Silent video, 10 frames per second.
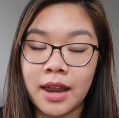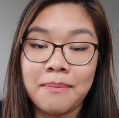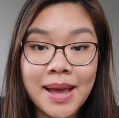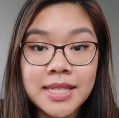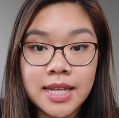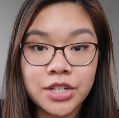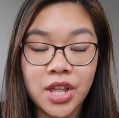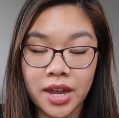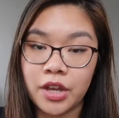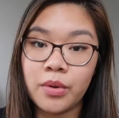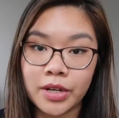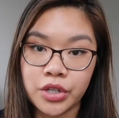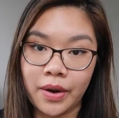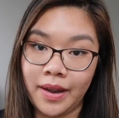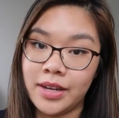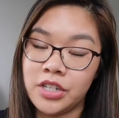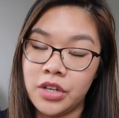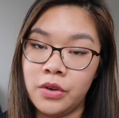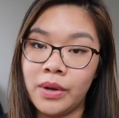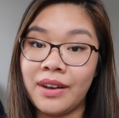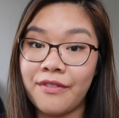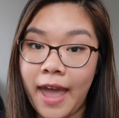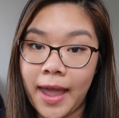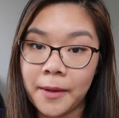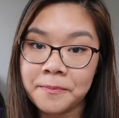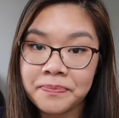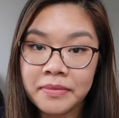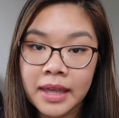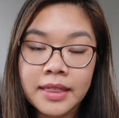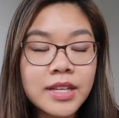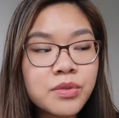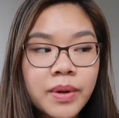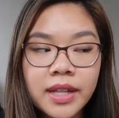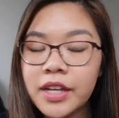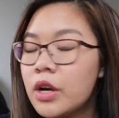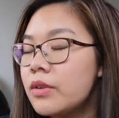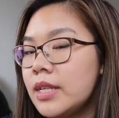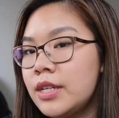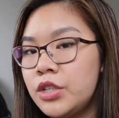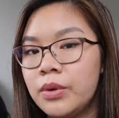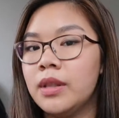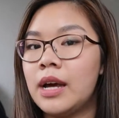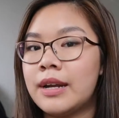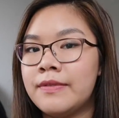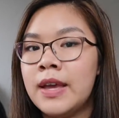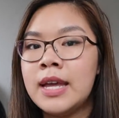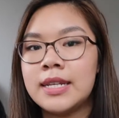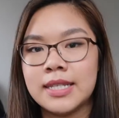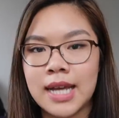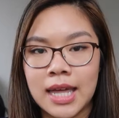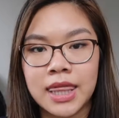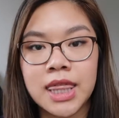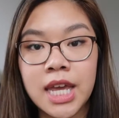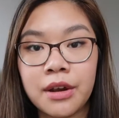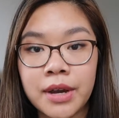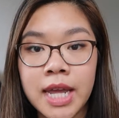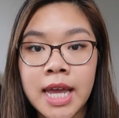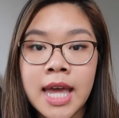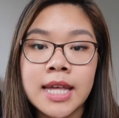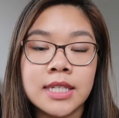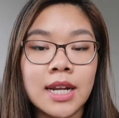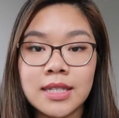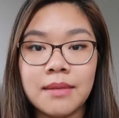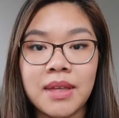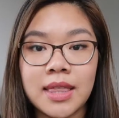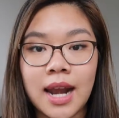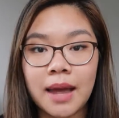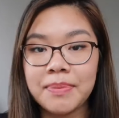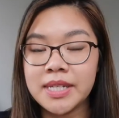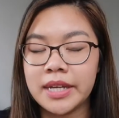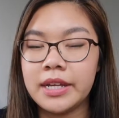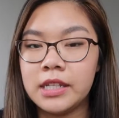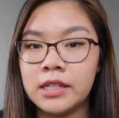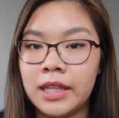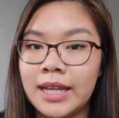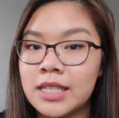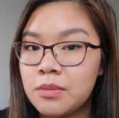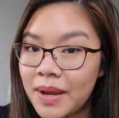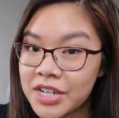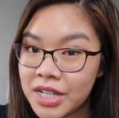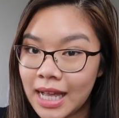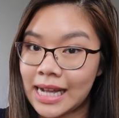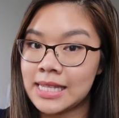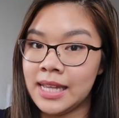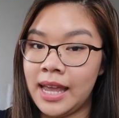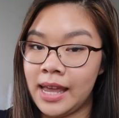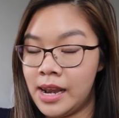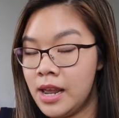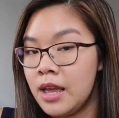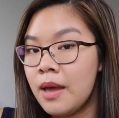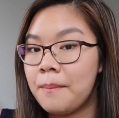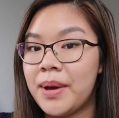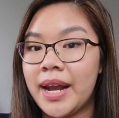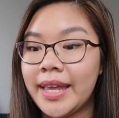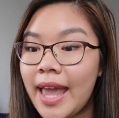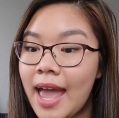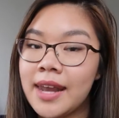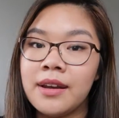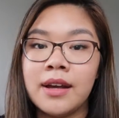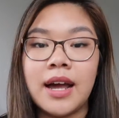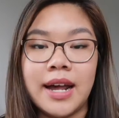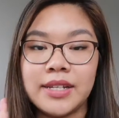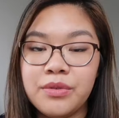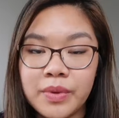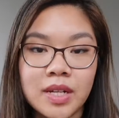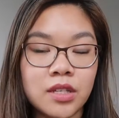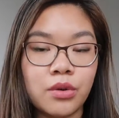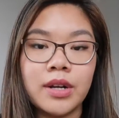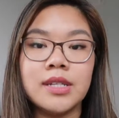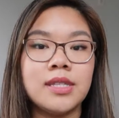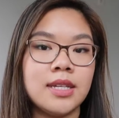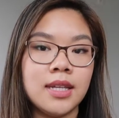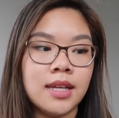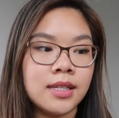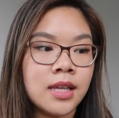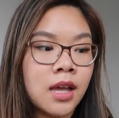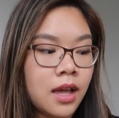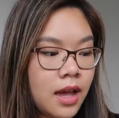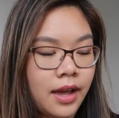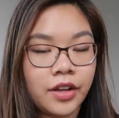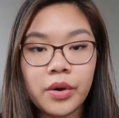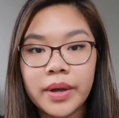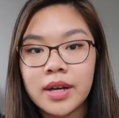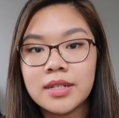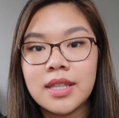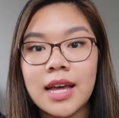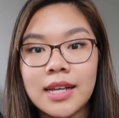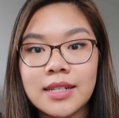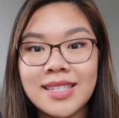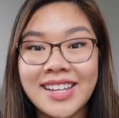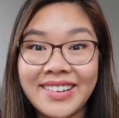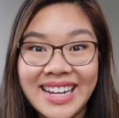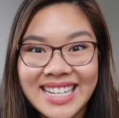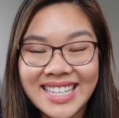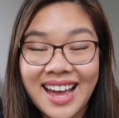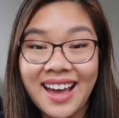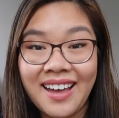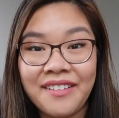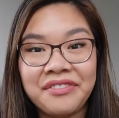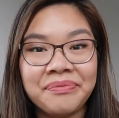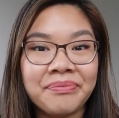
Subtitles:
and message that you are trying to convey. This really goes into a lot of design theory. It's not something that I particularly specialize in, but again, as a resource, this is going onto that series of